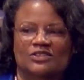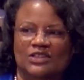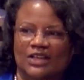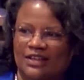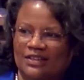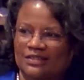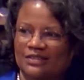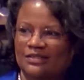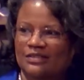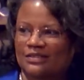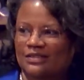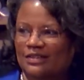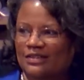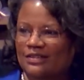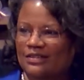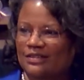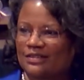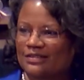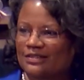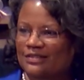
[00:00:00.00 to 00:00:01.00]
just
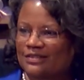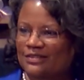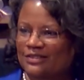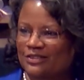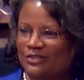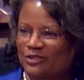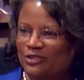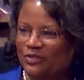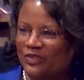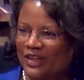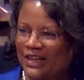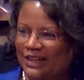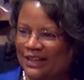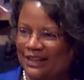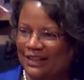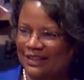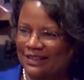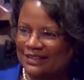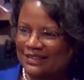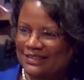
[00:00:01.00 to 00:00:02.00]
to
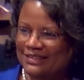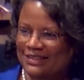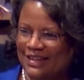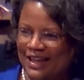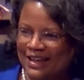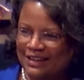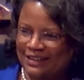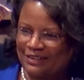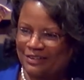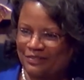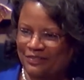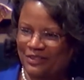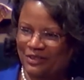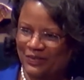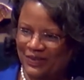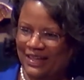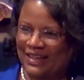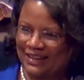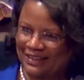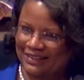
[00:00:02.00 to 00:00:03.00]
drink the sight of
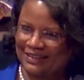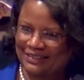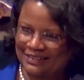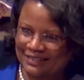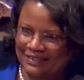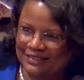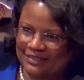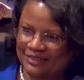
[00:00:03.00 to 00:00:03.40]
you in.